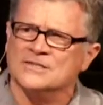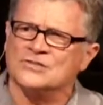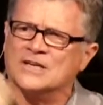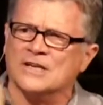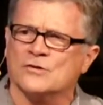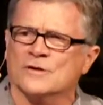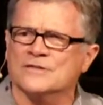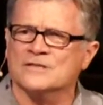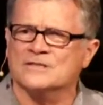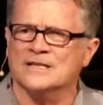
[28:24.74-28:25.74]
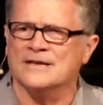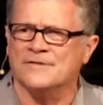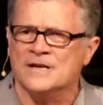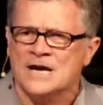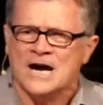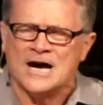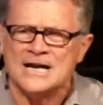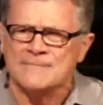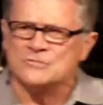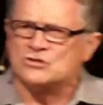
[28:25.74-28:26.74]
in 2 Corinthians 11.
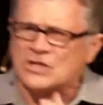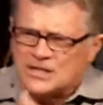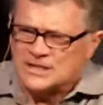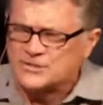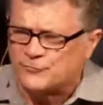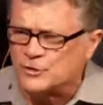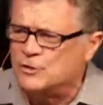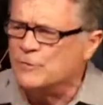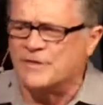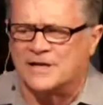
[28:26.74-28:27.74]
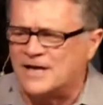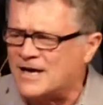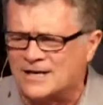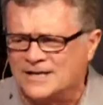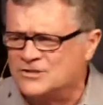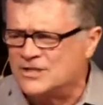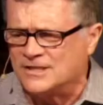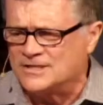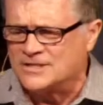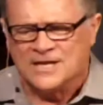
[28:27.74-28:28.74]
I am jealous for you with a godly
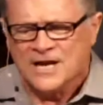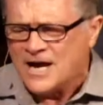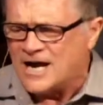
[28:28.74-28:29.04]
jealousy.